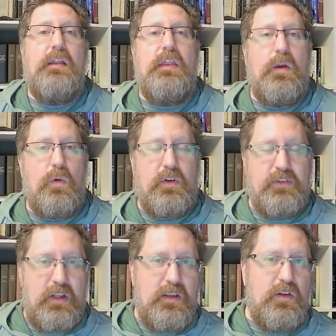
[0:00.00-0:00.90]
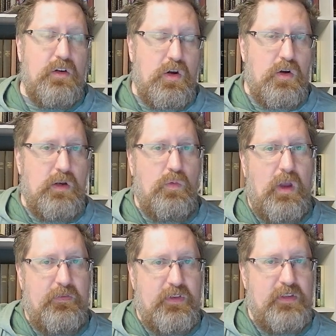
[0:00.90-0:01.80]
They were setting their current
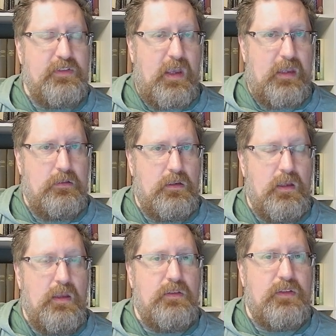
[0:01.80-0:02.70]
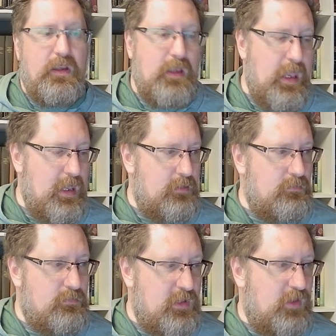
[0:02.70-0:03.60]
wife to the side, saying, hey,
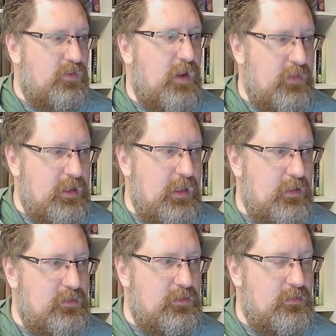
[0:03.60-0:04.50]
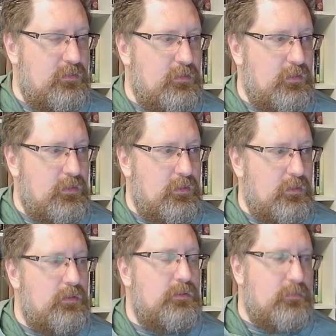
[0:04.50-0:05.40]
thanks for having kids.
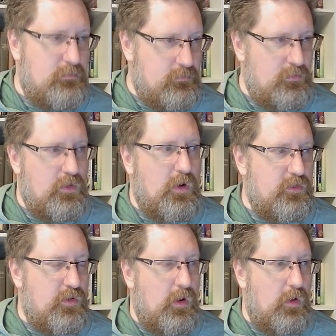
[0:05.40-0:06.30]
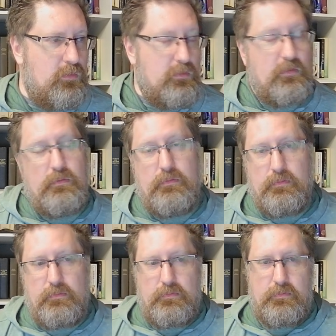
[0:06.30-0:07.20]
You're on your own.
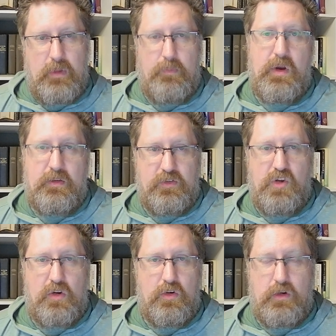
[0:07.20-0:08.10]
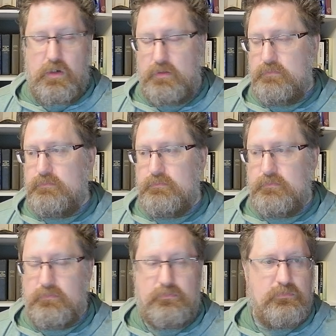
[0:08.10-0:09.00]
I'm marrying this younger girl.
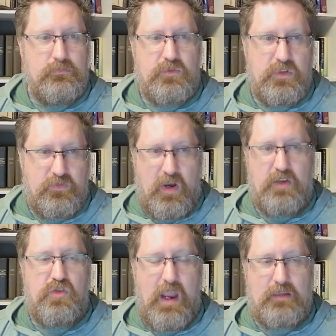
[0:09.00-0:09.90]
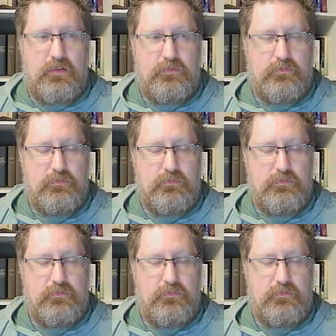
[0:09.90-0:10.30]
She's very attractive.